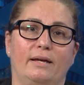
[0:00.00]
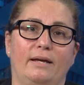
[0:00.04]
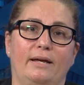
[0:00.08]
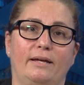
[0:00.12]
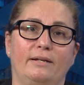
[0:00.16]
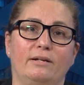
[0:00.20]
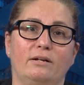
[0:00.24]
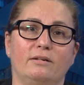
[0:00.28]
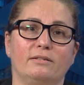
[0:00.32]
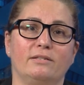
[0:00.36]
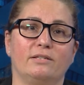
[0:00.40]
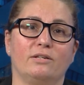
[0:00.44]

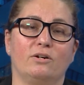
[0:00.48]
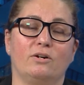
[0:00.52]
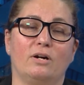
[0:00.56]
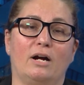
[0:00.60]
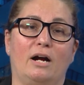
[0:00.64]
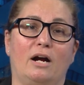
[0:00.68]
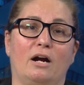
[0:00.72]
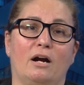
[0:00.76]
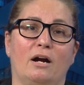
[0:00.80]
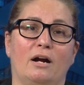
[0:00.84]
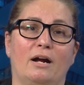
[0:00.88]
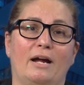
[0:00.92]
and also
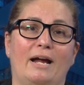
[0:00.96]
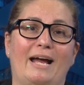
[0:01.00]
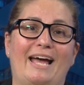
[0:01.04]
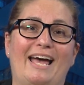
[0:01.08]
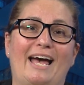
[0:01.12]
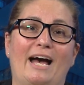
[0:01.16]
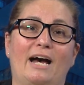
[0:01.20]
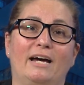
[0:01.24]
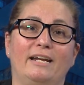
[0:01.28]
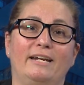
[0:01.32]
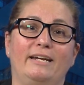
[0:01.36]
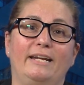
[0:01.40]
our
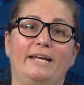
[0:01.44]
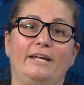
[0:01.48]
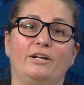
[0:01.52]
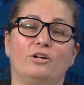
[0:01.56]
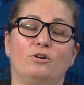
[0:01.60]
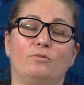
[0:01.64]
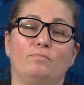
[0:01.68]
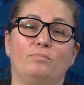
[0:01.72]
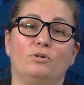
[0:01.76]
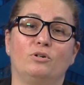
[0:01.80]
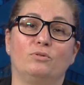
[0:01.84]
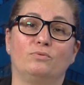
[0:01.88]

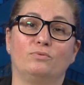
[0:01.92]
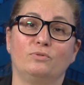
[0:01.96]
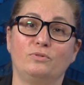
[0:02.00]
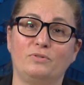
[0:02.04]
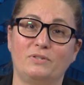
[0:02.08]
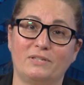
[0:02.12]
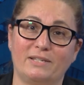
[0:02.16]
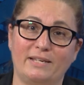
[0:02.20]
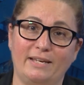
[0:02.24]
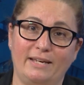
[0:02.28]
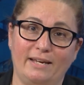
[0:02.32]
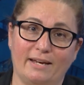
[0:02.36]
@NATO
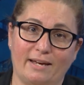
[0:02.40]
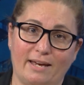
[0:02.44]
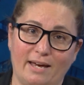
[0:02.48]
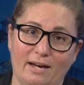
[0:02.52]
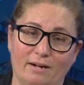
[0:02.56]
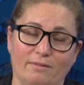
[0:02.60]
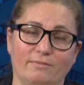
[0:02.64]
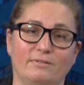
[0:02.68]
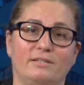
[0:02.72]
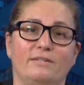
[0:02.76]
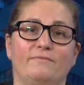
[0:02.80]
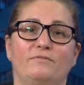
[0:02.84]
po-Ruski
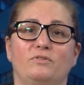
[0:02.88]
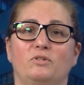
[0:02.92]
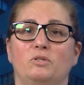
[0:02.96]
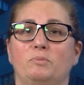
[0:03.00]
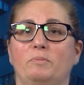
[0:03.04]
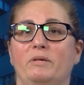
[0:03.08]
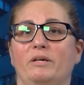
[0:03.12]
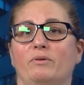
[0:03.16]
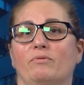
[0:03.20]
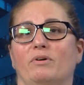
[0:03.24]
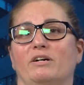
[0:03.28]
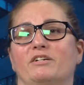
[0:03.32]
accounts if you
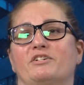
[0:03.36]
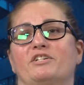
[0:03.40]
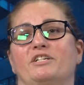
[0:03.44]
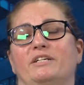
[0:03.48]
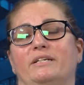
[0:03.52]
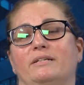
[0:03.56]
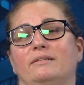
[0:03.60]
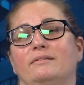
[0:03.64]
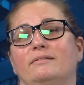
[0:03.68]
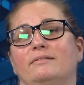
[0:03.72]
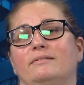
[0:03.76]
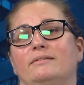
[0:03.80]
speak
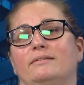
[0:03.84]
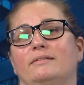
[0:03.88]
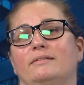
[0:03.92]
Russian.